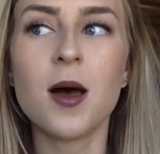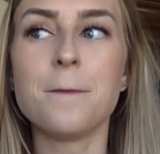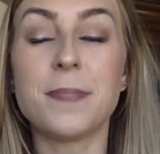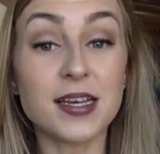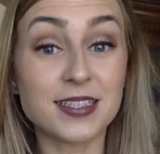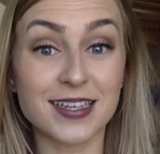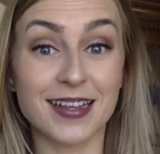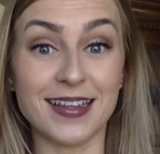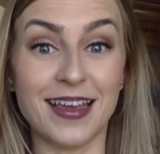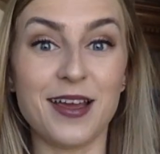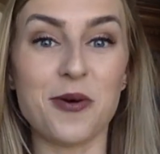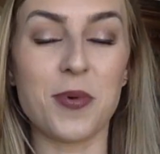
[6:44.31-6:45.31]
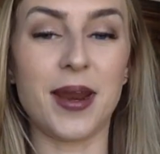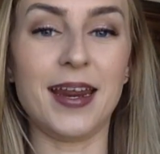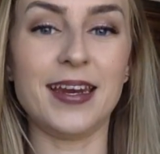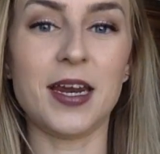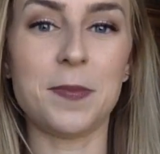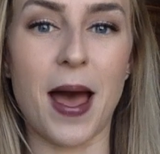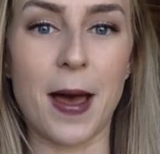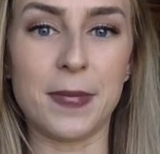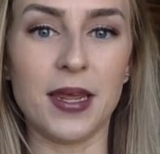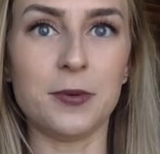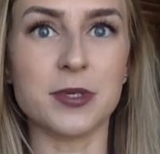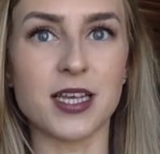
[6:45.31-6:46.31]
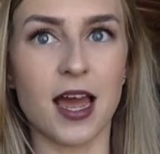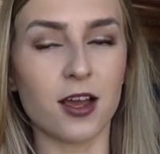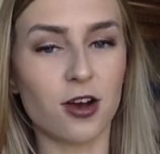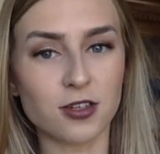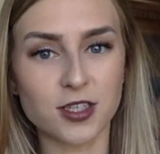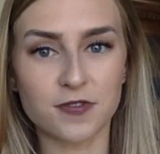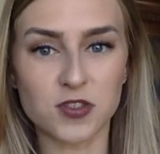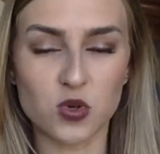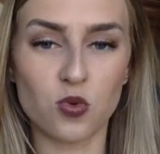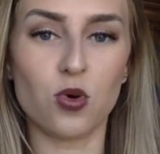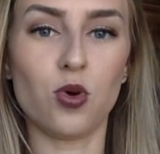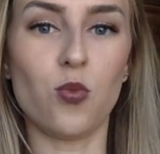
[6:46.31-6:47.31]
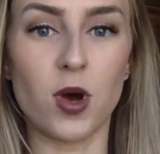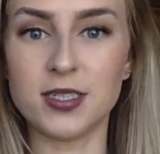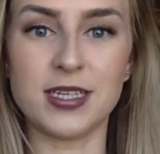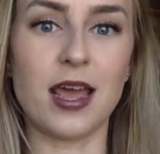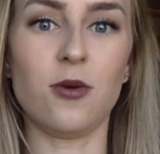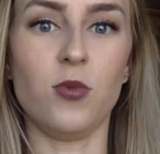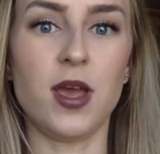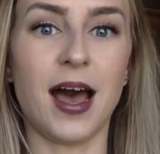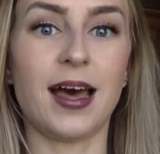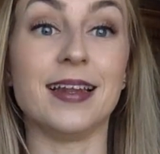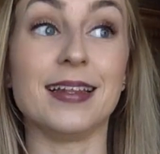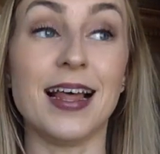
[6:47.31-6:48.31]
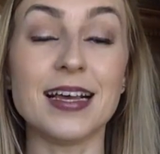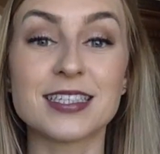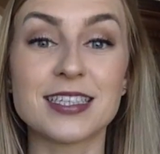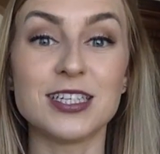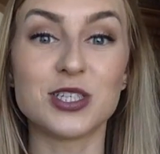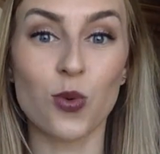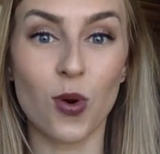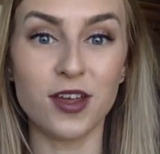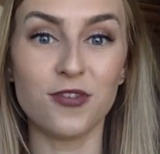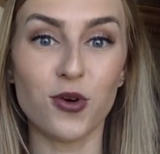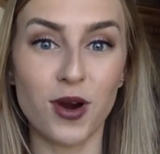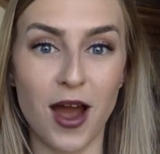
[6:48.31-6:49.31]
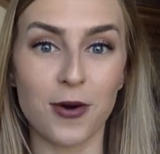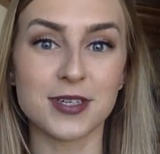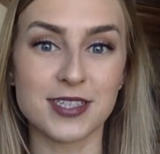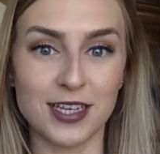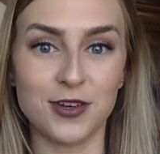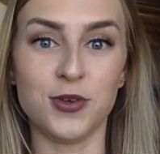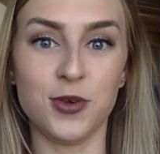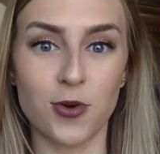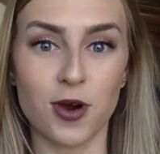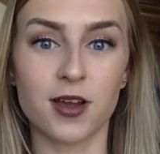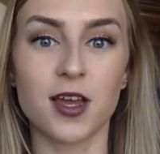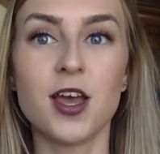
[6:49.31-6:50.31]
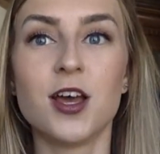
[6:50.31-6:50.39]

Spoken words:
Basically, what ended up happening was I called off school one day. We had less than 24 hours in New York.